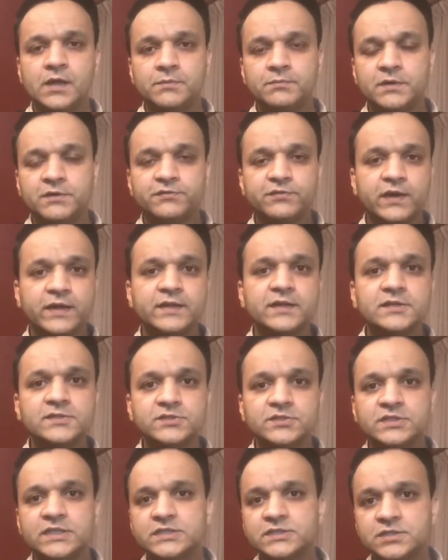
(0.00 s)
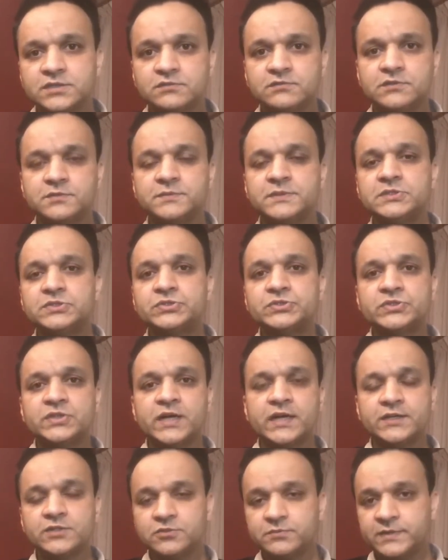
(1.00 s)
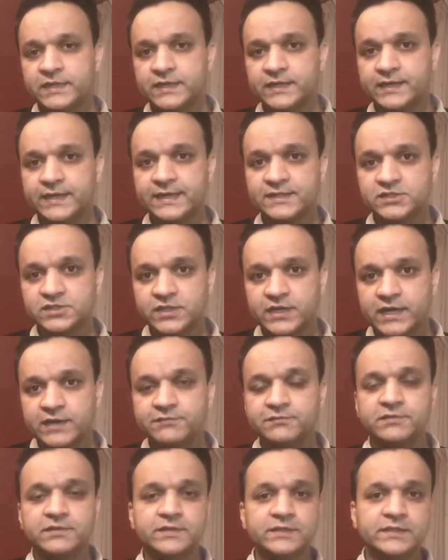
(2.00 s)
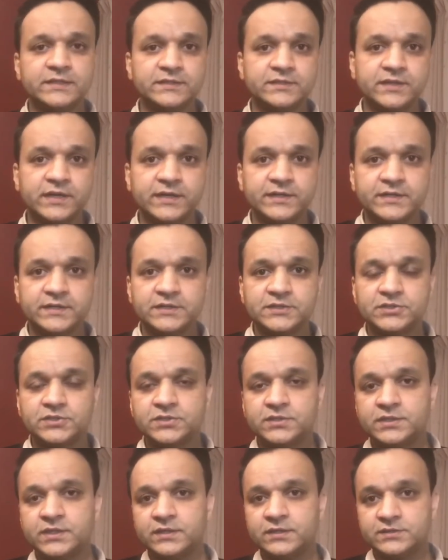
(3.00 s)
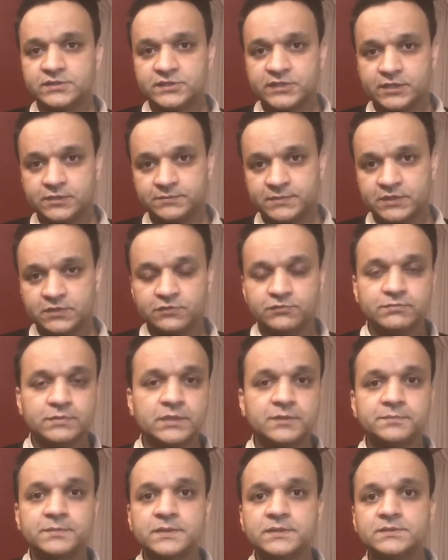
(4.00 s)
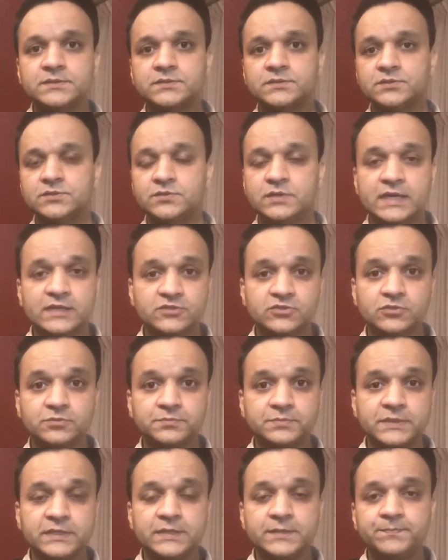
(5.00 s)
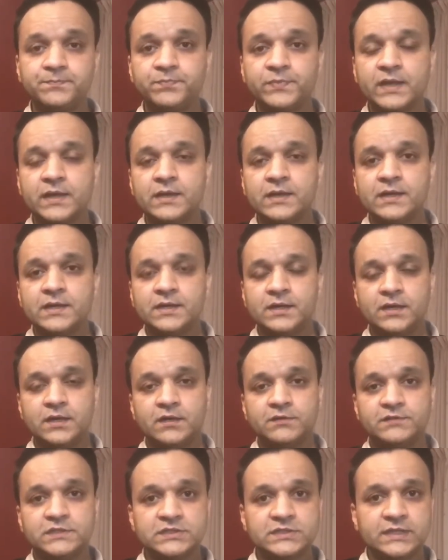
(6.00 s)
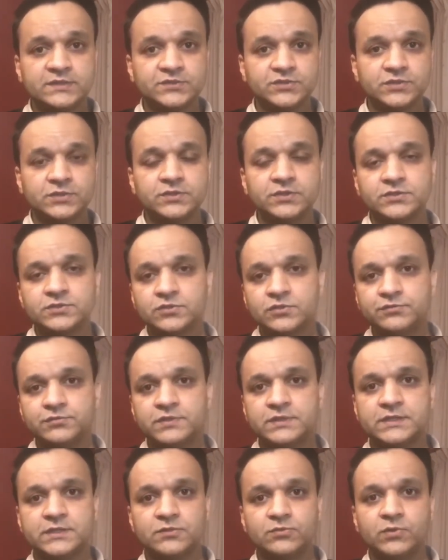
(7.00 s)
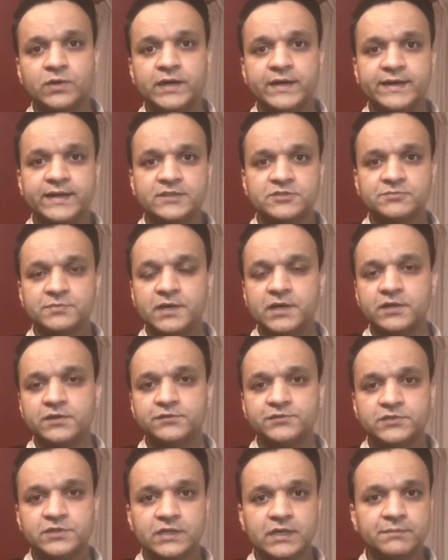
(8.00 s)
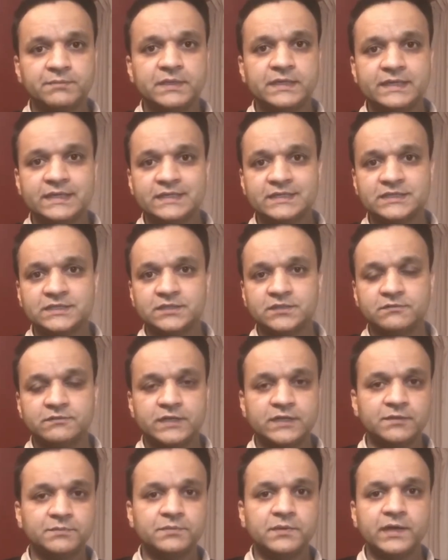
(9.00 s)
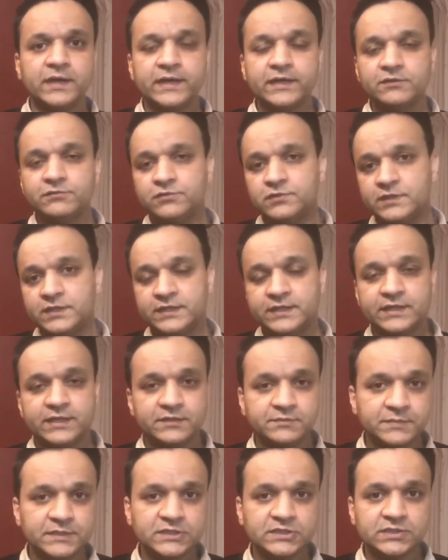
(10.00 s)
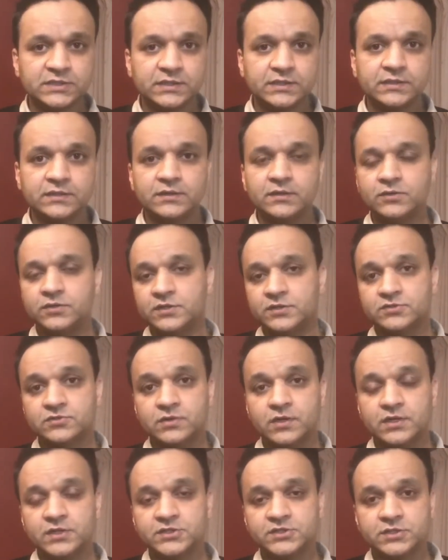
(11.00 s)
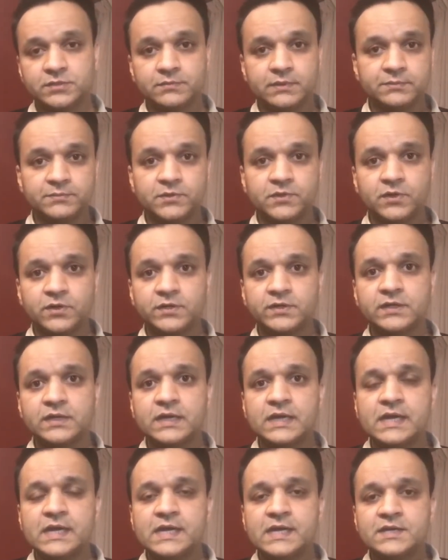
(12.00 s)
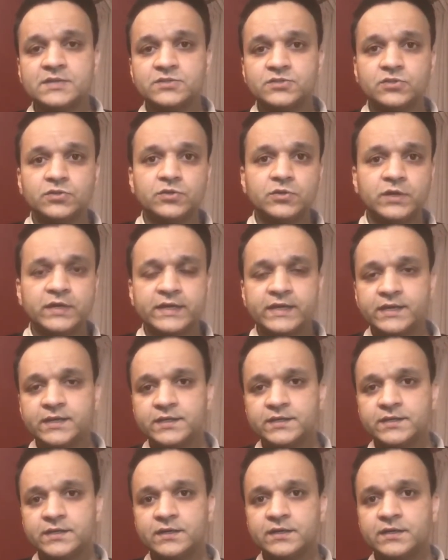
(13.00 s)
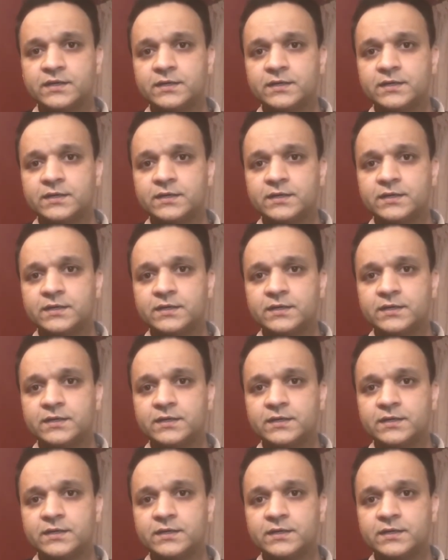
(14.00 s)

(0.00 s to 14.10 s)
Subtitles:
My final suggestion would be to try to make an extra effort in writing your statement of purpose, so SOP, which, as you know, is often required as part of your application when applying for an admission or a scholarship abroad. So here,